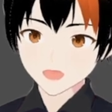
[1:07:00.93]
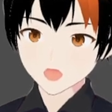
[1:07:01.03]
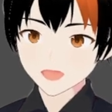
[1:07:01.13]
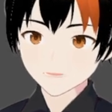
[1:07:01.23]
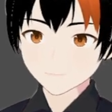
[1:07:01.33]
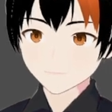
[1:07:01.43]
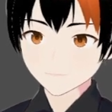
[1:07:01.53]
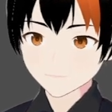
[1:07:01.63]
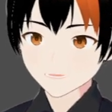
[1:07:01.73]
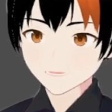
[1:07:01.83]
not
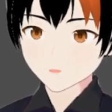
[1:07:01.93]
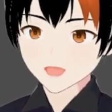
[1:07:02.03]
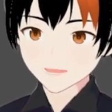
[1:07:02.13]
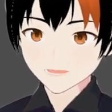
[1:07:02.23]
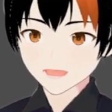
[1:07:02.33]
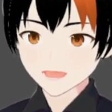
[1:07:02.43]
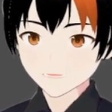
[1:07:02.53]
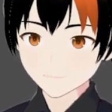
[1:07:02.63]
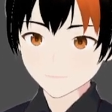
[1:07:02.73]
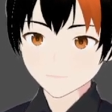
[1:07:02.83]
watching
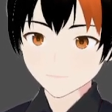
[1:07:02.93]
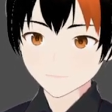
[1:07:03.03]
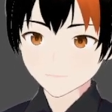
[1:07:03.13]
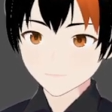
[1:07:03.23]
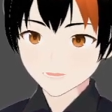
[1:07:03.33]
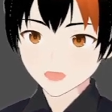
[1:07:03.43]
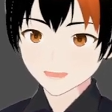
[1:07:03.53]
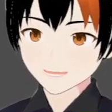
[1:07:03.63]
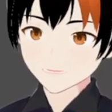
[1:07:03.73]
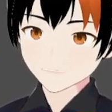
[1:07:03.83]

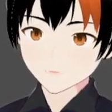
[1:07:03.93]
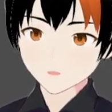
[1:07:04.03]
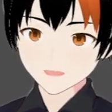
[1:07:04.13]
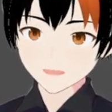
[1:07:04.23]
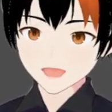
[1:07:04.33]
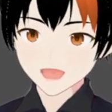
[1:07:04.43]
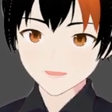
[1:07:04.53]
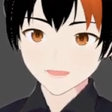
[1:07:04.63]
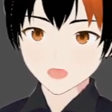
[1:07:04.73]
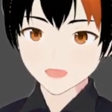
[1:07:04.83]
things while you are
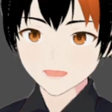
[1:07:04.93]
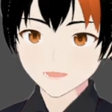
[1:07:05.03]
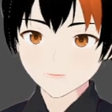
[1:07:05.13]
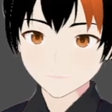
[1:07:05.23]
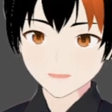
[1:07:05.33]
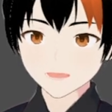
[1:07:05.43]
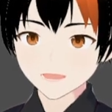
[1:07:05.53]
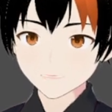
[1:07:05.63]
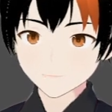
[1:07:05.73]
actively in a tree.